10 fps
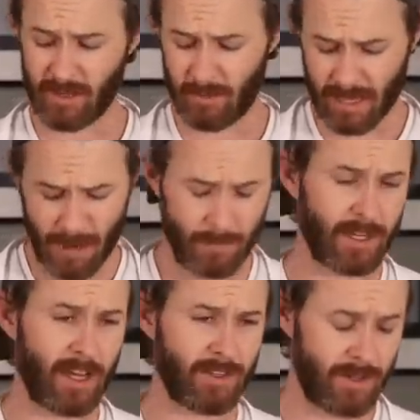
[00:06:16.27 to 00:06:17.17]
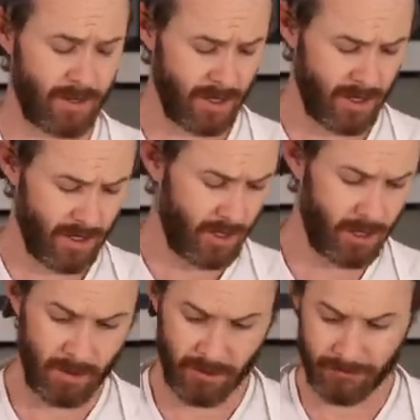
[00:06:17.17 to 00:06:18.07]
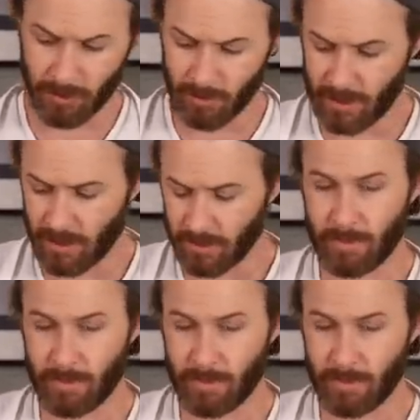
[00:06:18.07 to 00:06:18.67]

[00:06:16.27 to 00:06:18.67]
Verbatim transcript: Could be appetizer, could be a full meal.